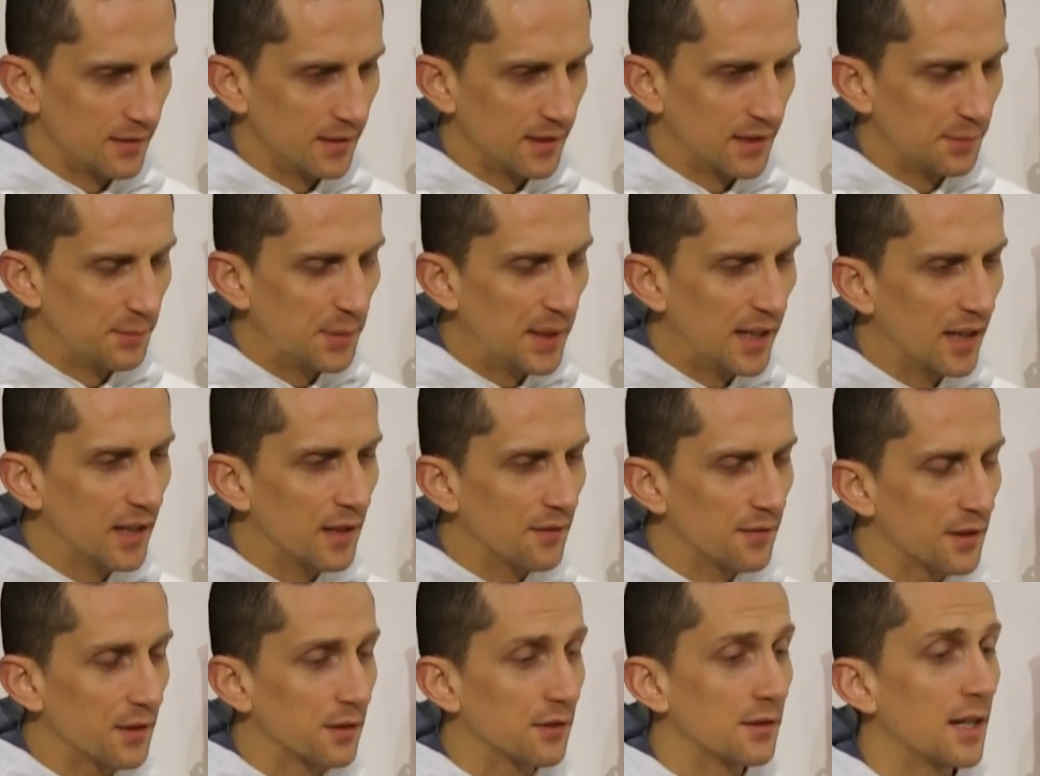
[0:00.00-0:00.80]
speaking
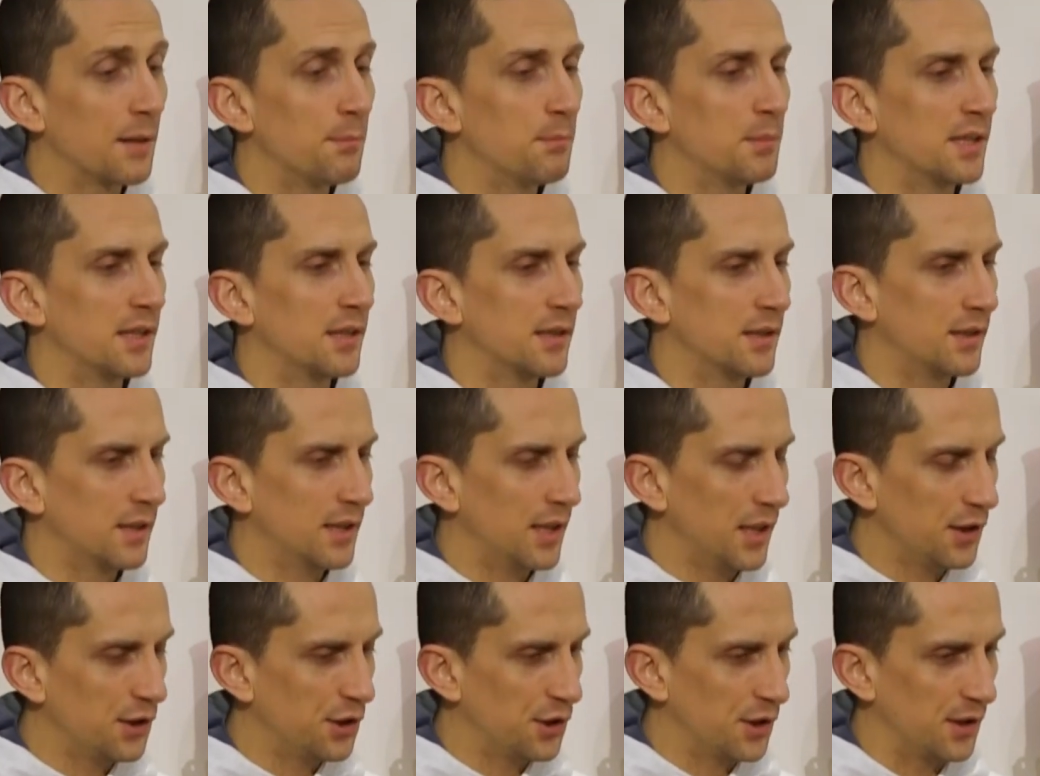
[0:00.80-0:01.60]
of the
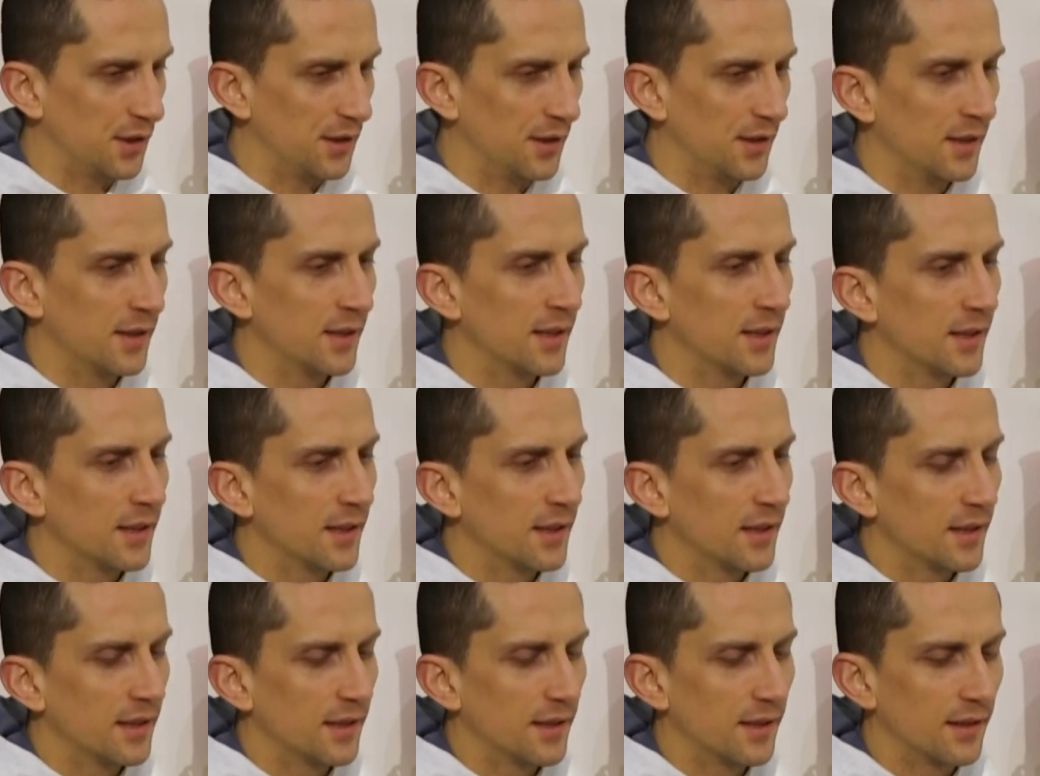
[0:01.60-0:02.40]
repetition,
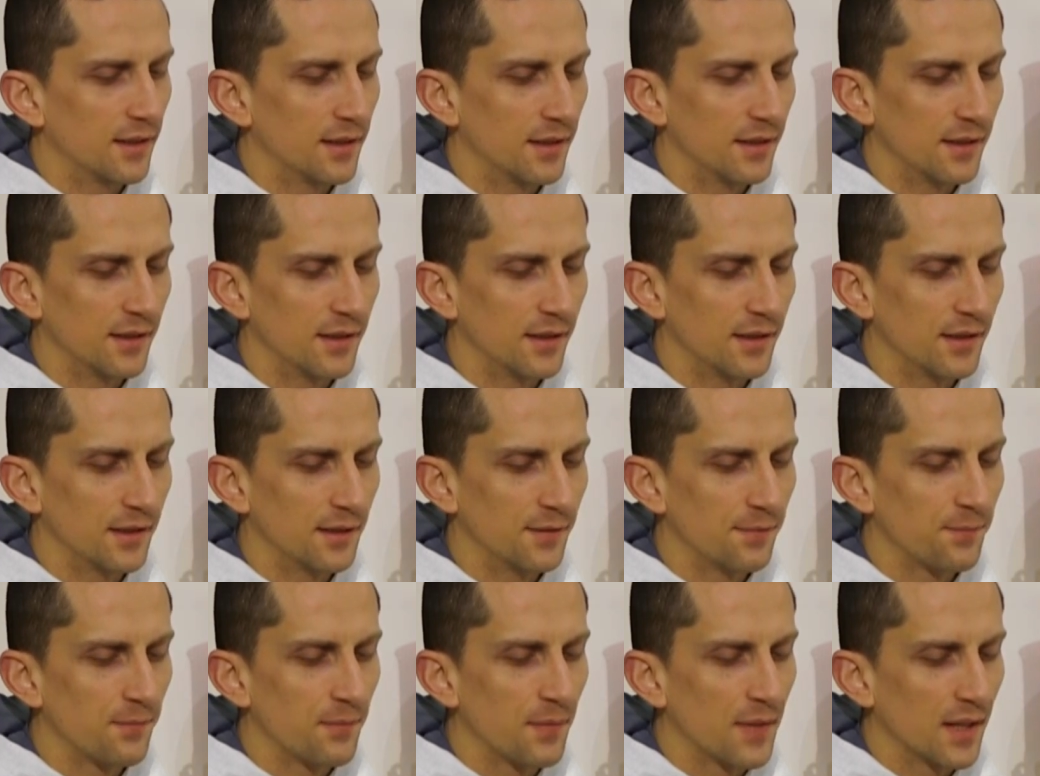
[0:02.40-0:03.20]
the,
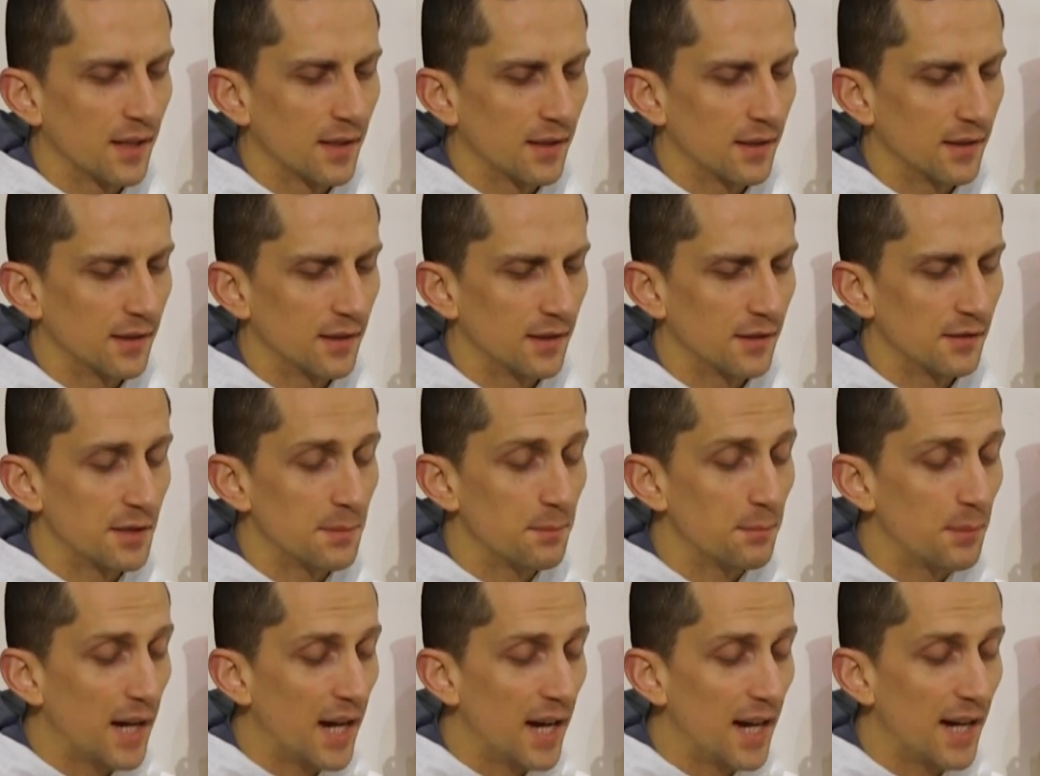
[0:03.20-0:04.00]
the, the
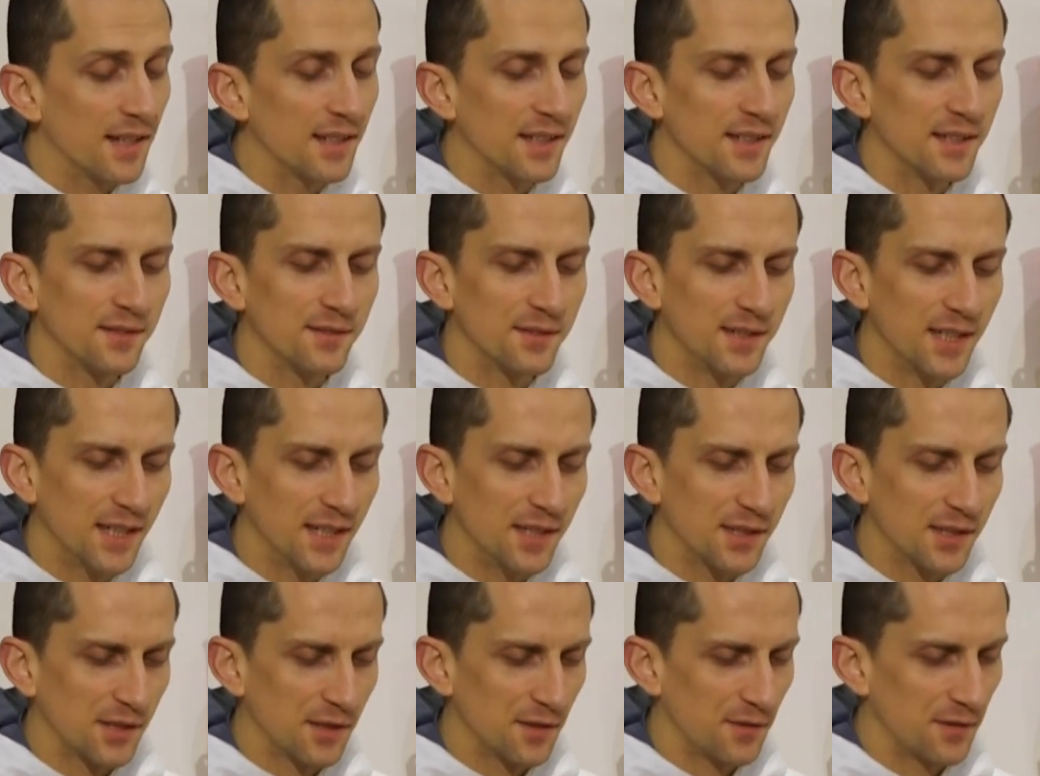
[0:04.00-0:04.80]
repetitive
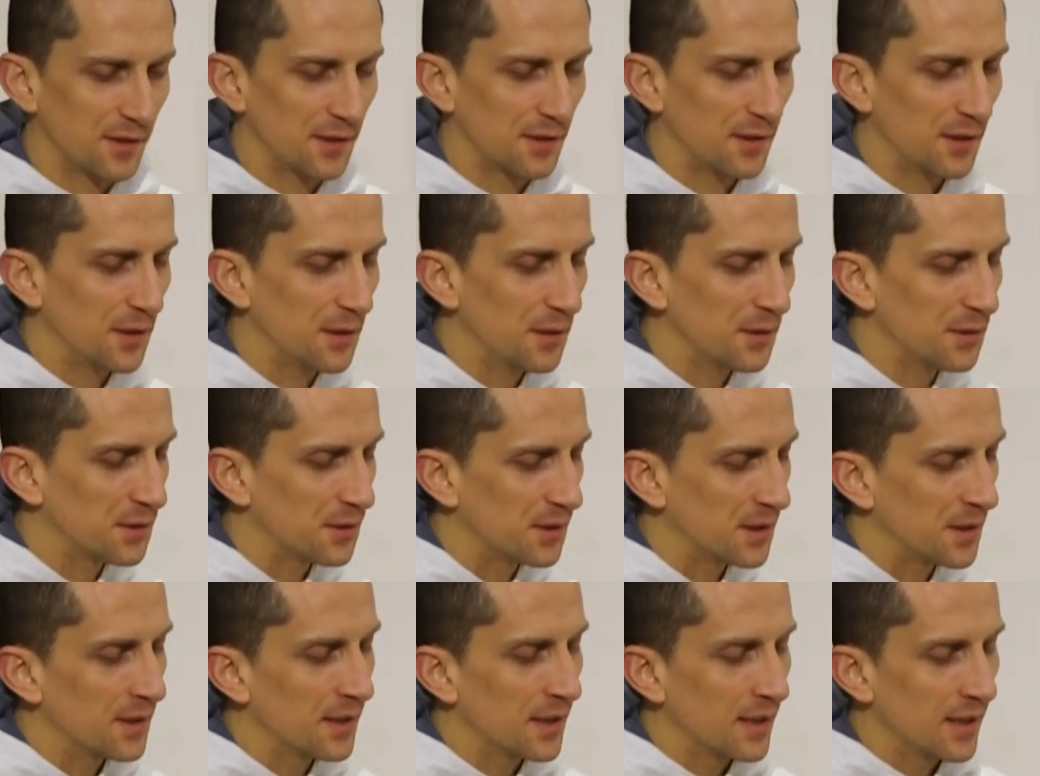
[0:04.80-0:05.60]
nature of the
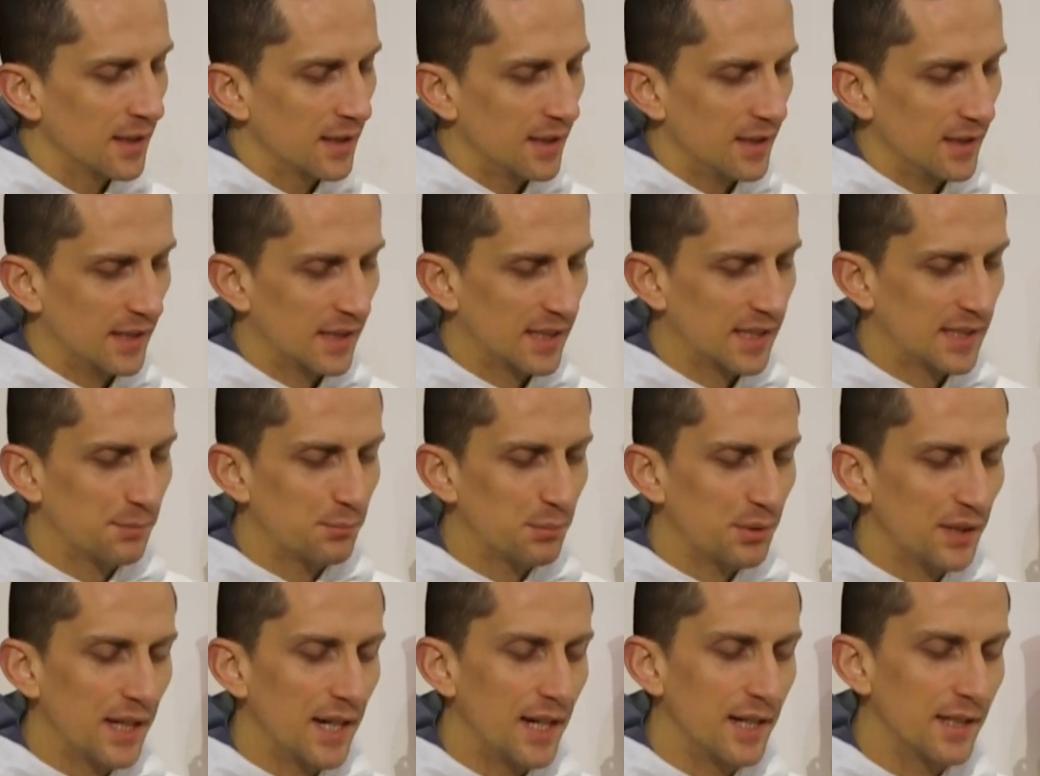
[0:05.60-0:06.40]
rosary,
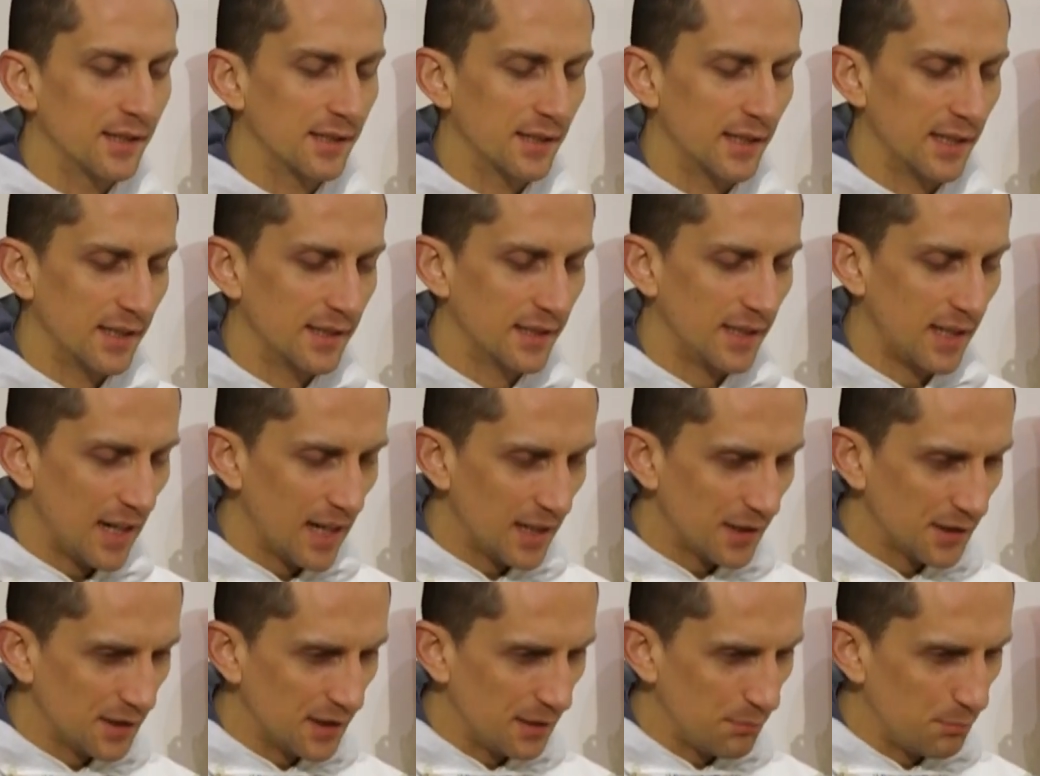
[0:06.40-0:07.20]
explains it as
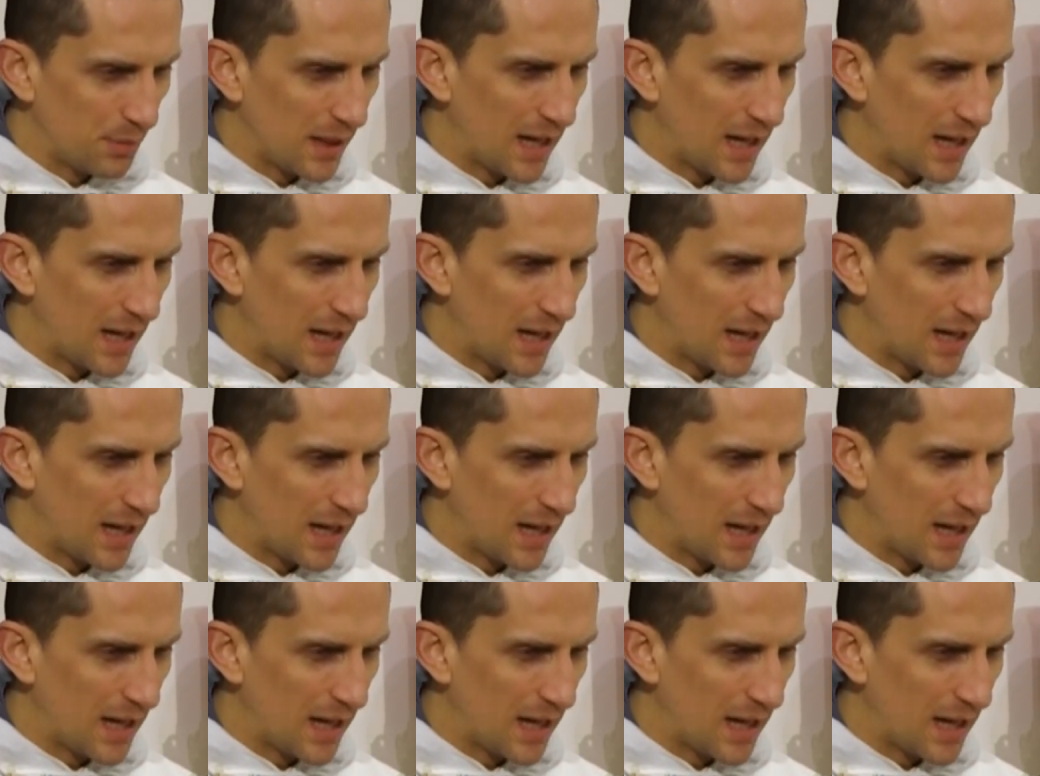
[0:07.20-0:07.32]
actually a